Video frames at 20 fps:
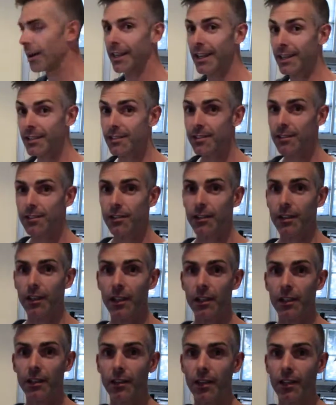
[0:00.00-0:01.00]
guess
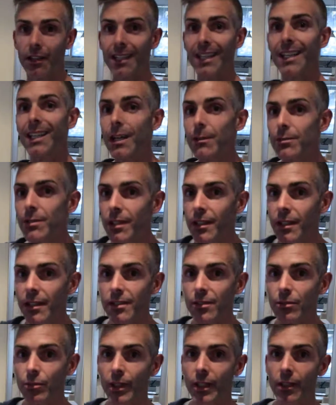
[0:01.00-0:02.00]
in the lead up to
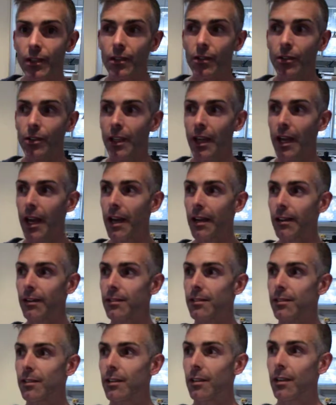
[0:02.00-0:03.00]
this we can look
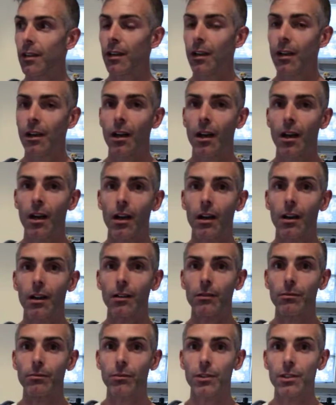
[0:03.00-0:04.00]
at
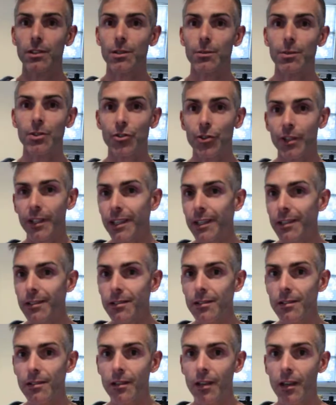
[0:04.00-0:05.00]
what symmetry
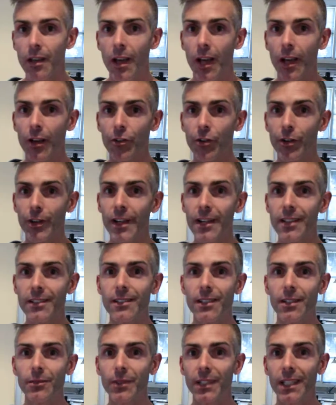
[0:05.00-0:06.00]
is and create
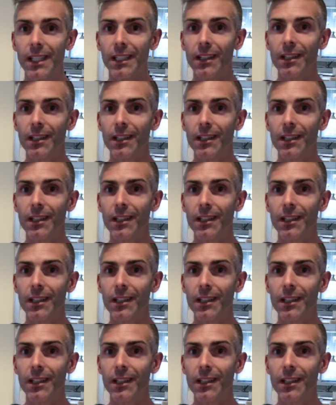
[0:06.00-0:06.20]
something in